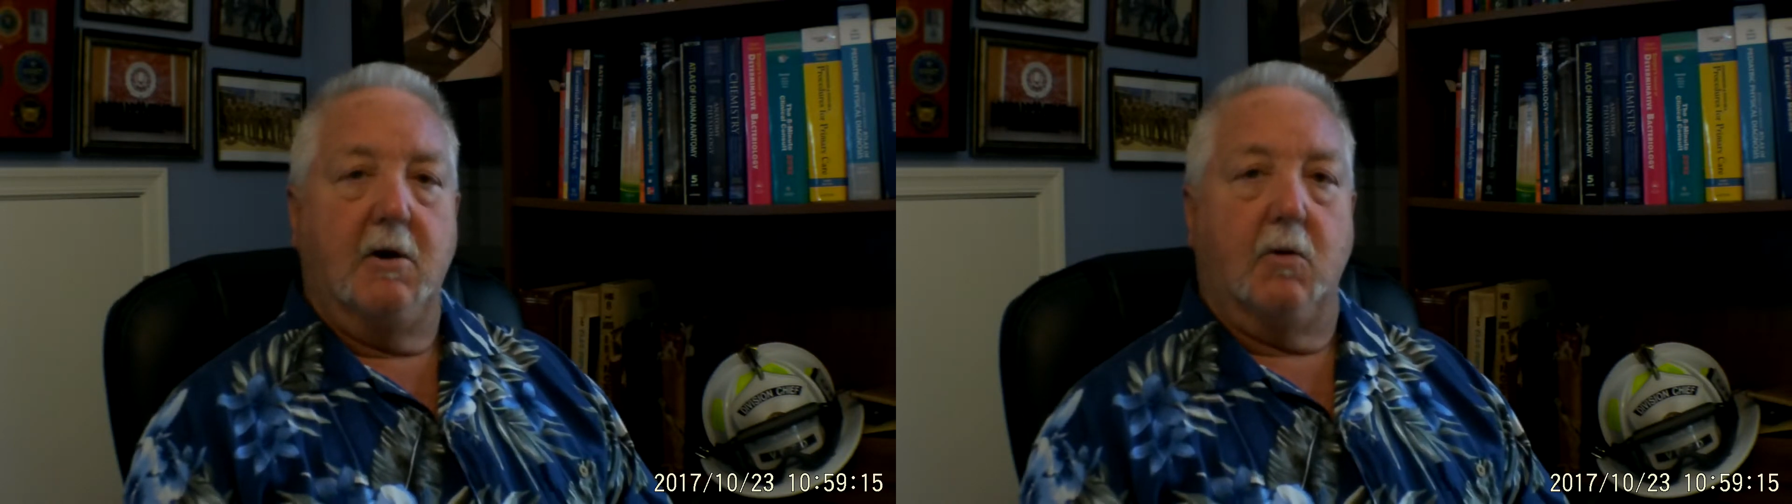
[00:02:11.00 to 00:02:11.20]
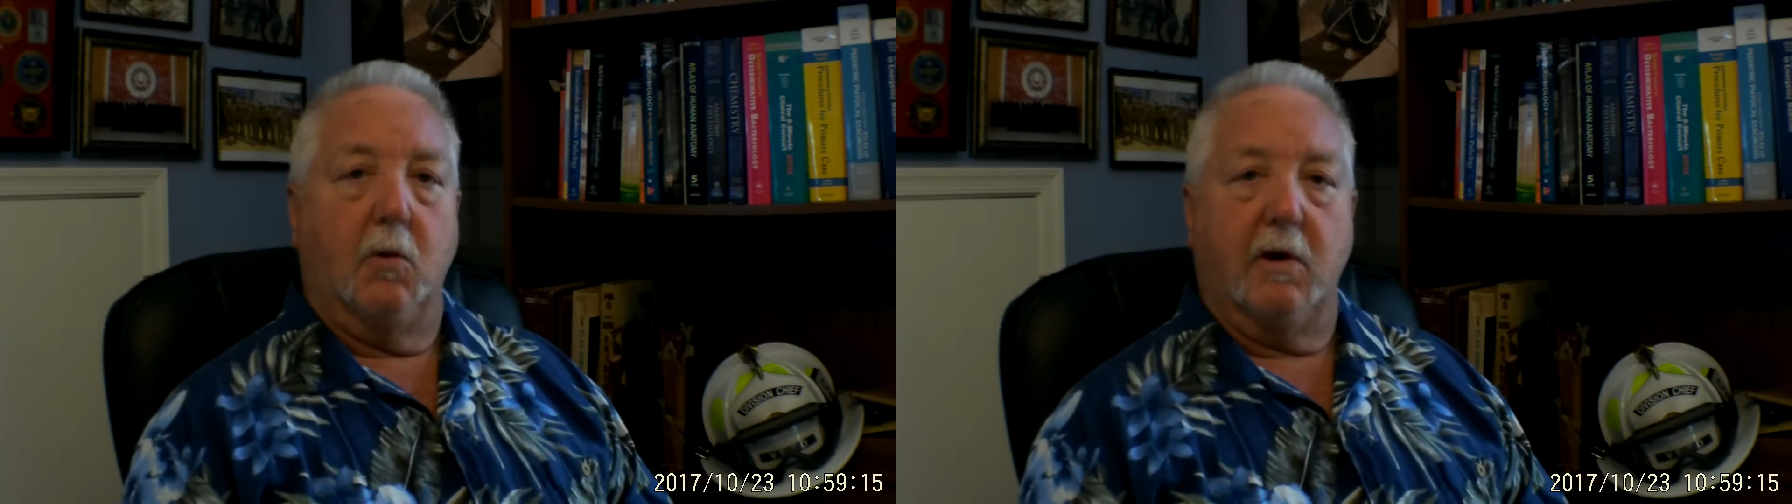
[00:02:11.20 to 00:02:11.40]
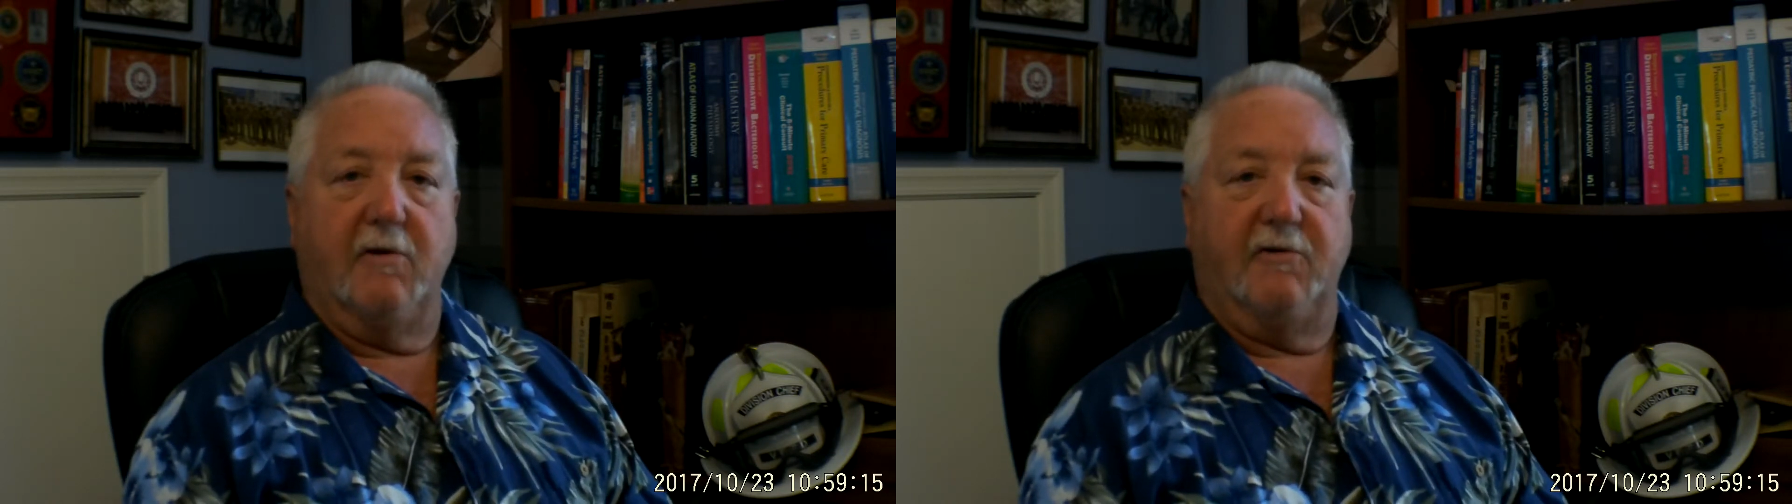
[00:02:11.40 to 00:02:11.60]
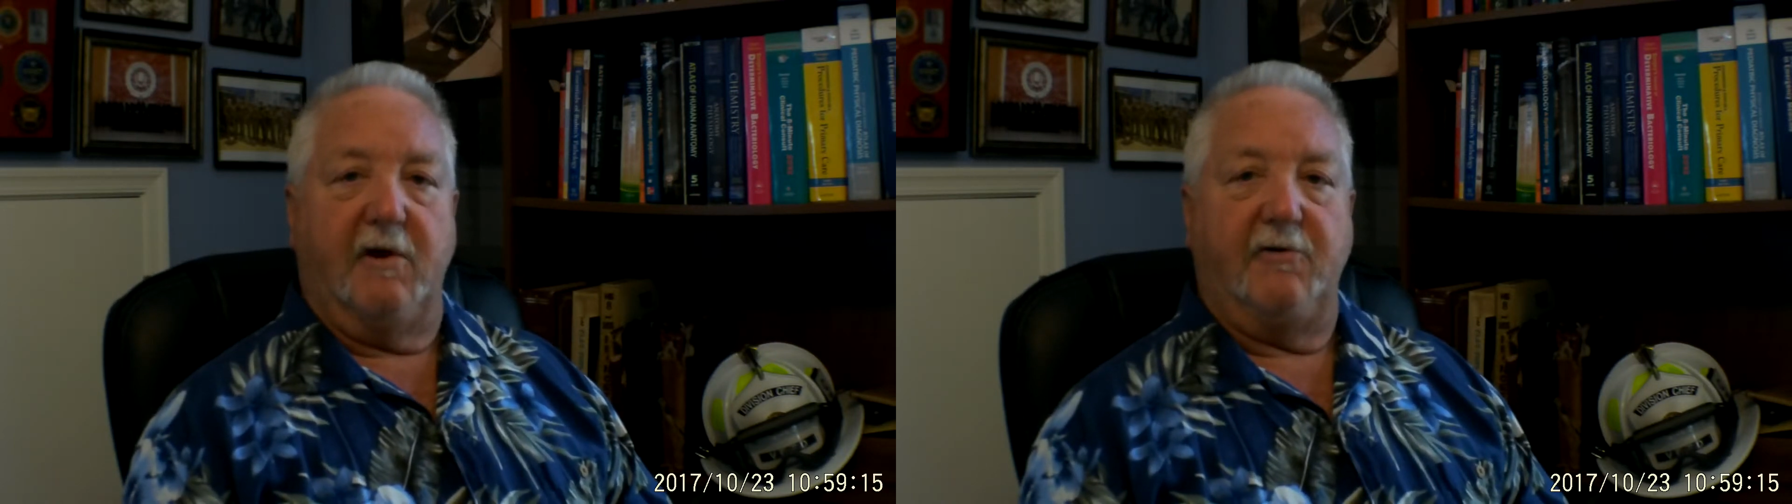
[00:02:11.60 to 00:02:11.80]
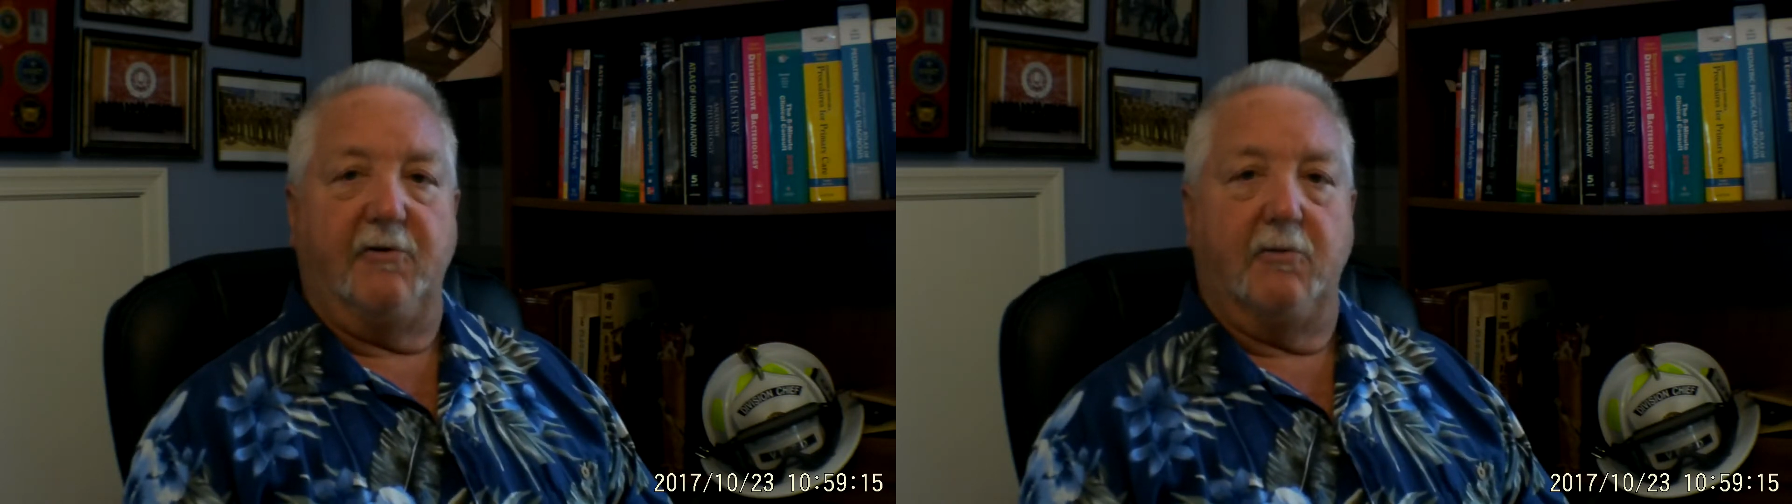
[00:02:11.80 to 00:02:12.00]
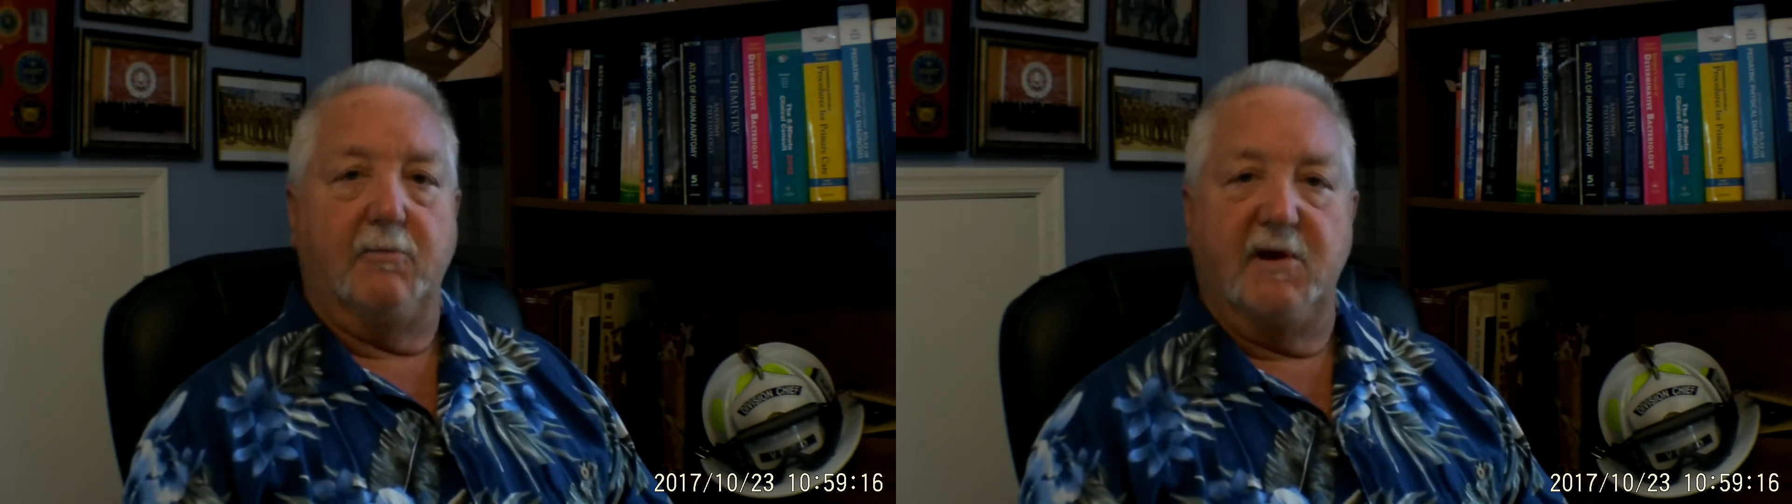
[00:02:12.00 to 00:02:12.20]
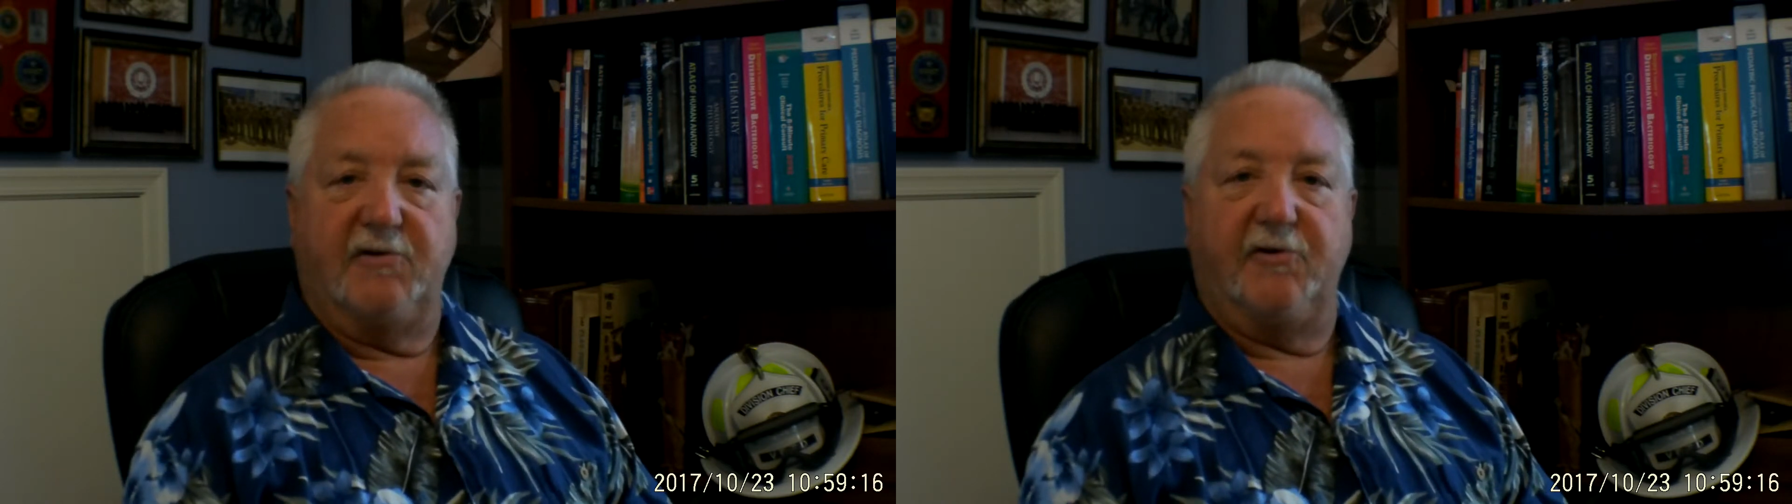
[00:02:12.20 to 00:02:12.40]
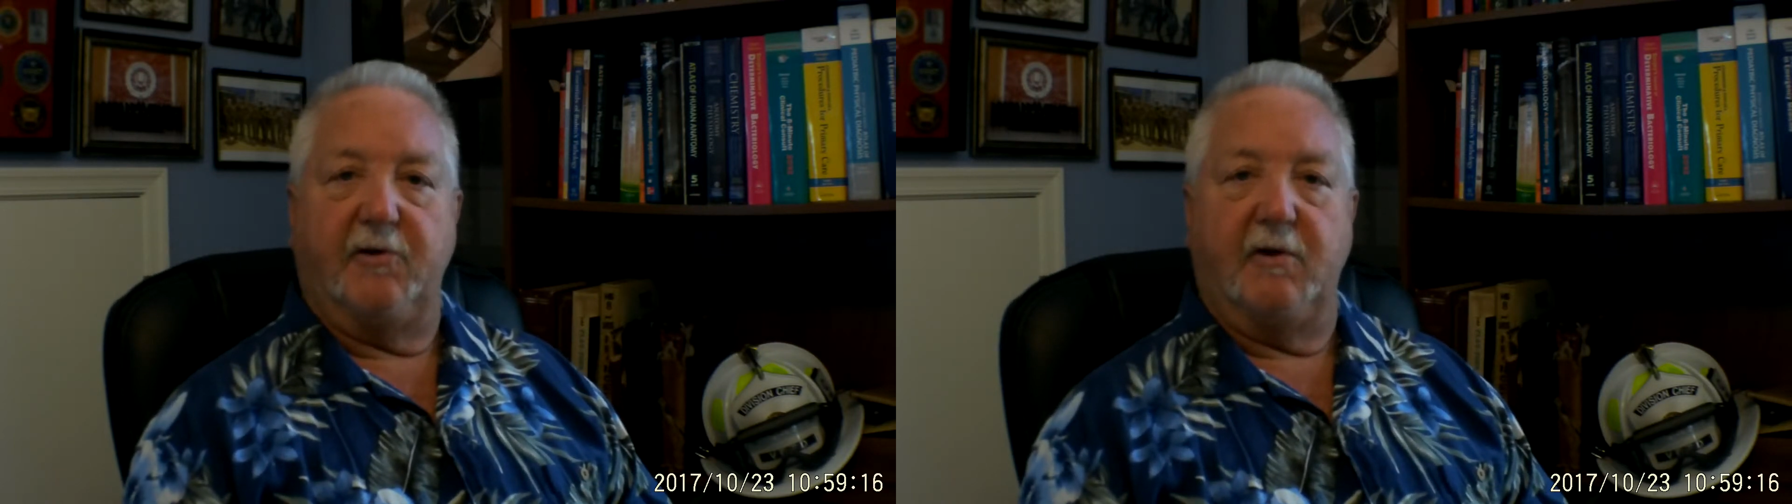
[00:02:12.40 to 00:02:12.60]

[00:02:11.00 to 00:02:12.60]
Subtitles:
organizational mission